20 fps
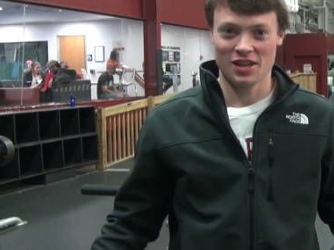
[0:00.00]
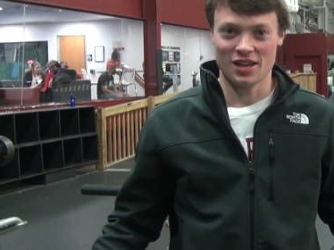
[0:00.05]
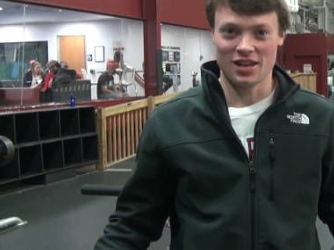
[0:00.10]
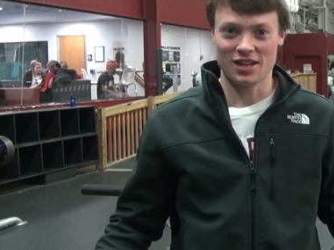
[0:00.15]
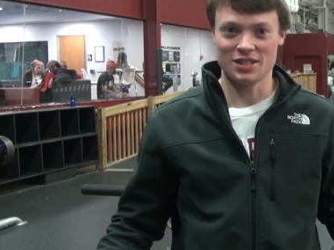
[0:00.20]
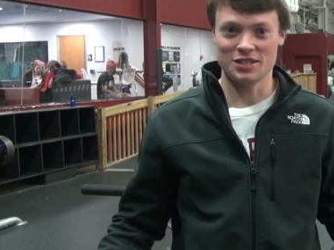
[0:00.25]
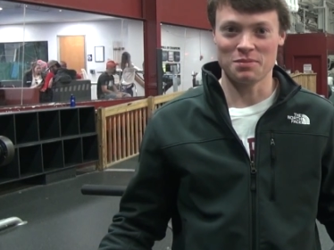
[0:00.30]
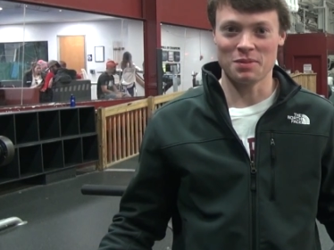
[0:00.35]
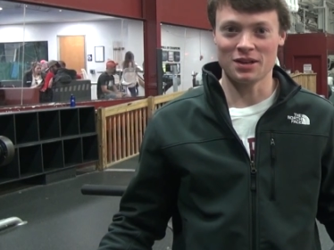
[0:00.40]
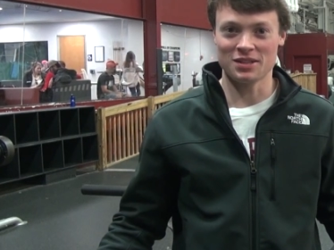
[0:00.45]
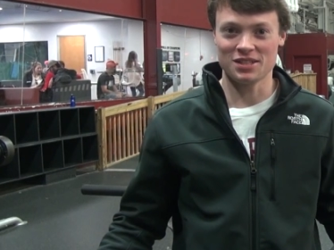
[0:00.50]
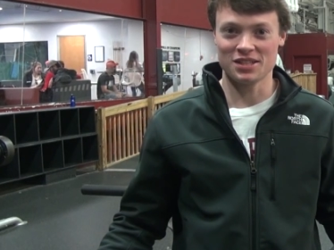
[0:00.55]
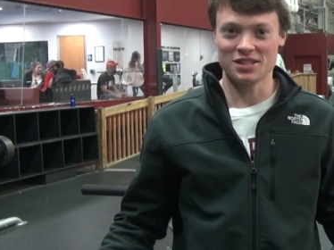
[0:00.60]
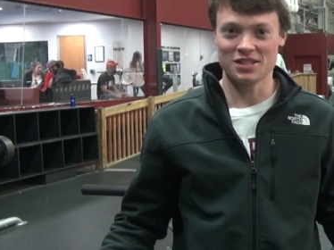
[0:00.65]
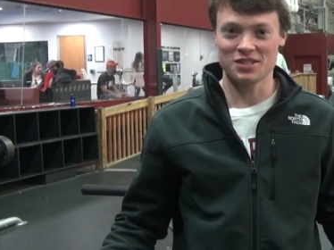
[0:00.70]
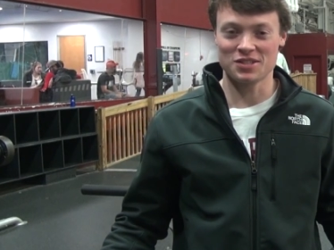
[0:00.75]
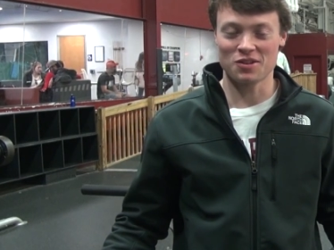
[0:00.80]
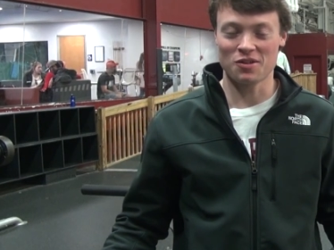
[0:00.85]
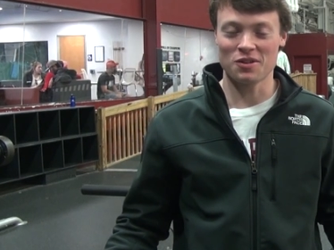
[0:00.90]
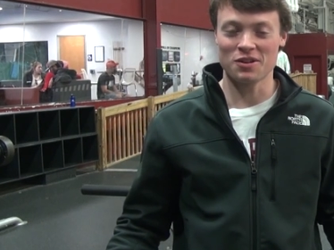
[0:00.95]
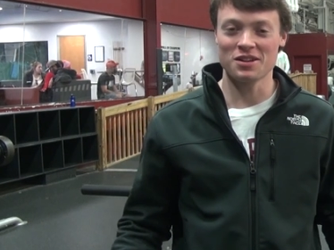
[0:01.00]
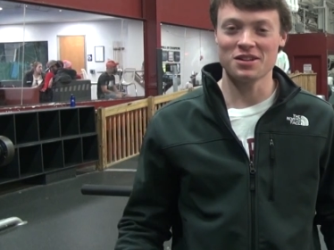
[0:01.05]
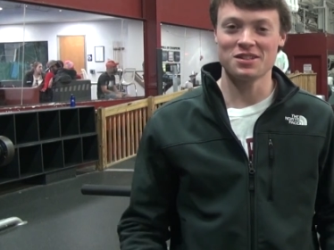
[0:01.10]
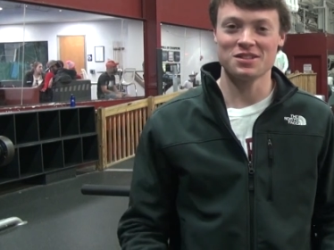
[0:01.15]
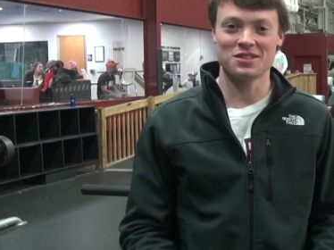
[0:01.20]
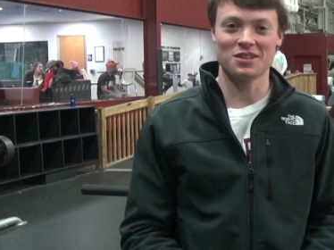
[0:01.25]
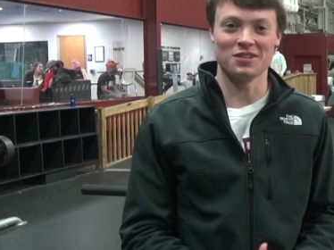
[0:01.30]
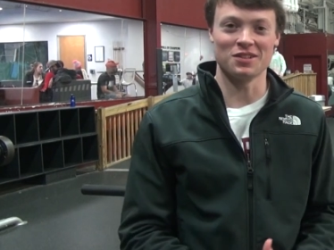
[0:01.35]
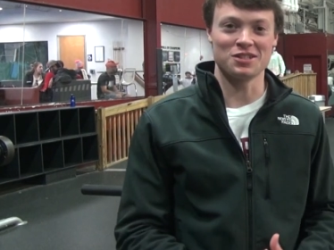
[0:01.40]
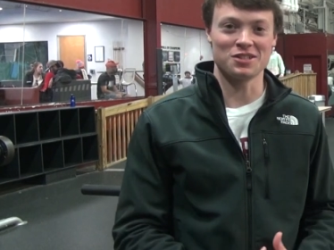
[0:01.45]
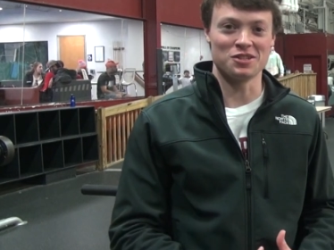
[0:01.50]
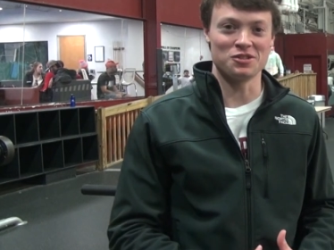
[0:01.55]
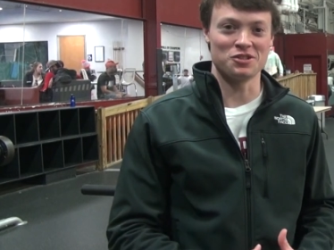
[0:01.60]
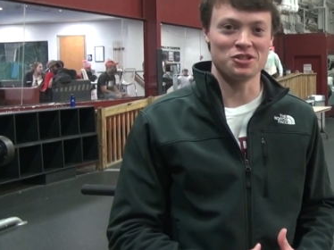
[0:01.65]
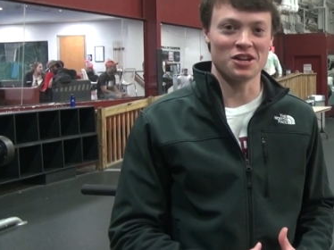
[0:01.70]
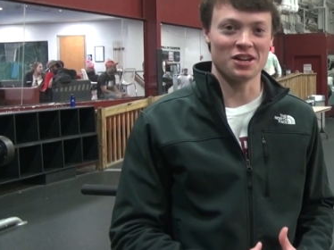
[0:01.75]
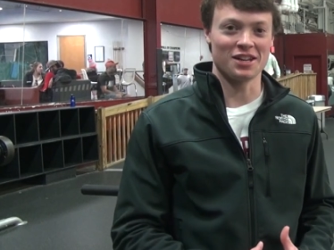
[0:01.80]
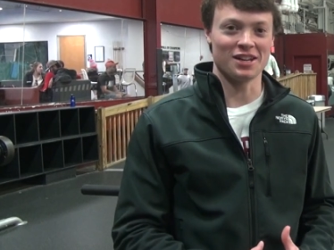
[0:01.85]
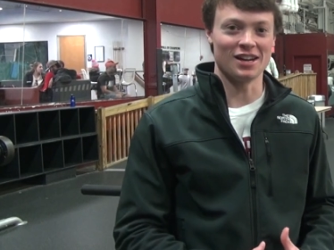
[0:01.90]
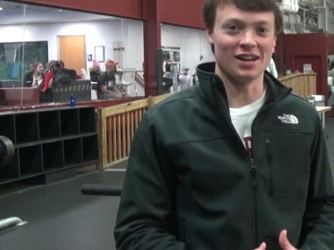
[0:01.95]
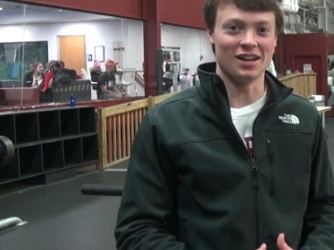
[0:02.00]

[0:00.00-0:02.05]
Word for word: It's about to get started, so let's go check it